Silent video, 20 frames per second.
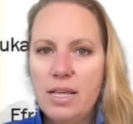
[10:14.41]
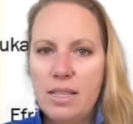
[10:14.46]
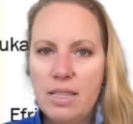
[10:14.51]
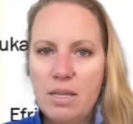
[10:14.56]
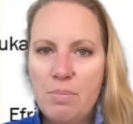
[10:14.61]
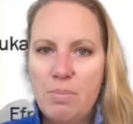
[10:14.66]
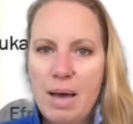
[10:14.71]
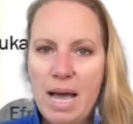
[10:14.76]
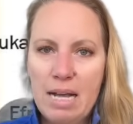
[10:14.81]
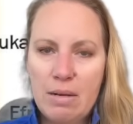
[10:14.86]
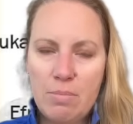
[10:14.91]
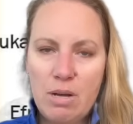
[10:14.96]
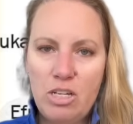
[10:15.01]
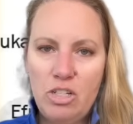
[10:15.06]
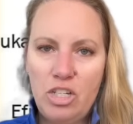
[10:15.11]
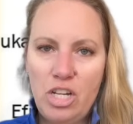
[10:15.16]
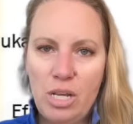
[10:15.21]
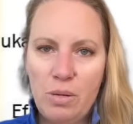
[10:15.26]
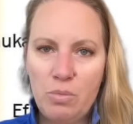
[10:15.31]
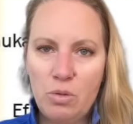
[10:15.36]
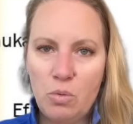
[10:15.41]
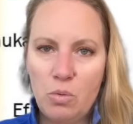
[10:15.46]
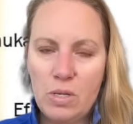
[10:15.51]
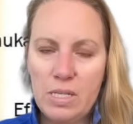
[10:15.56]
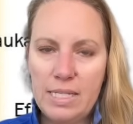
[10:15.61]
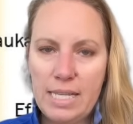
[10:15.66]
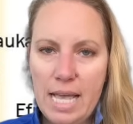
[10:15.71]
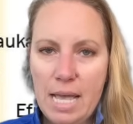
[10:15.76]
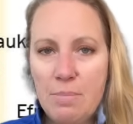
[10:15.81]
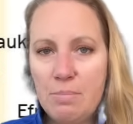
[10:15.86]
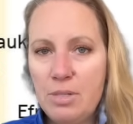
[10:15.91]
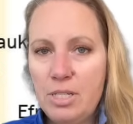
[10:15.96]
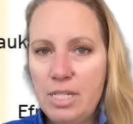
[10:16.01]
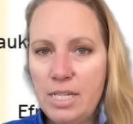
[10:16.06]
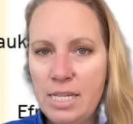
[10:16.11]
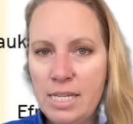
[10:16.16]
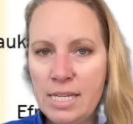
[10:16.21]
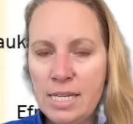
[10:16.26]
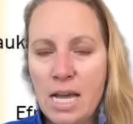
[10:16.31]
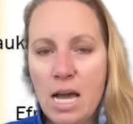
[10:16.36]
The magma chamber was
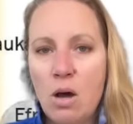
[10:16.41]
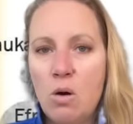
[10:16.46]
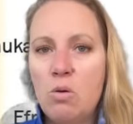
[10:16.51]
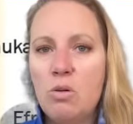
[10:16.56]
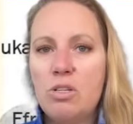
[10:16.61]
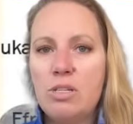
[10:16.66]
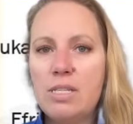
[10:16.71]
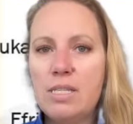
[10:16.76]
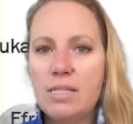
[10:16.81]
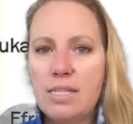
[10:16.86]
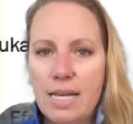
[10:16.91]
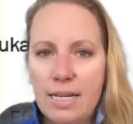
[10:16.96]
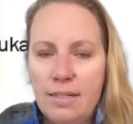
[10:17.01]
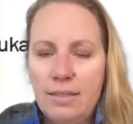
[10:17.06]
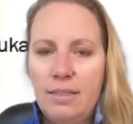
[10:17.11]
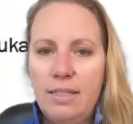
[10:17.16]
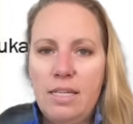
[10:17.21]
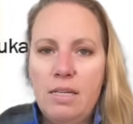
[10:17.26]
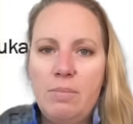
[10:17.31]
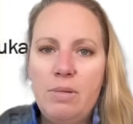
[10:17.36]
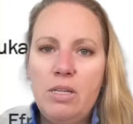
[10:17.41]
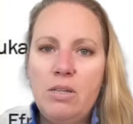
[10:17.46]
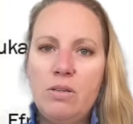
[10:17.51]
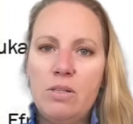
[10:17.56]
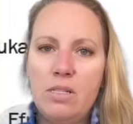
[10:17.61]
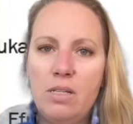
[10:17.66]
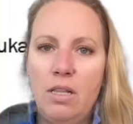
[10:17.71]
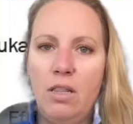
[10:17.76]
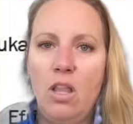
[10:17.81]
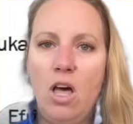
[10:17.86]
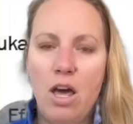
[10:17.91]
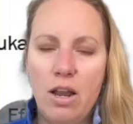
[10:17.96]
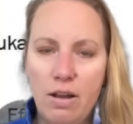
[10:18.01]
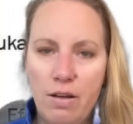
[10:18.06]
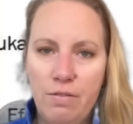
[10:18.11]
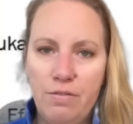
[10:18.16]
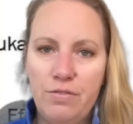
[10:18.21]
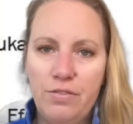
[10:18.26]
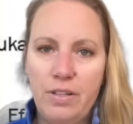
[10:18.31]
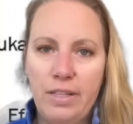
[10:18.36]
emptying out suddenly because a lot
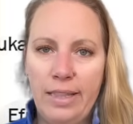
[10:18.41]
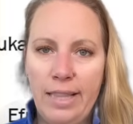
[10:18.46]
of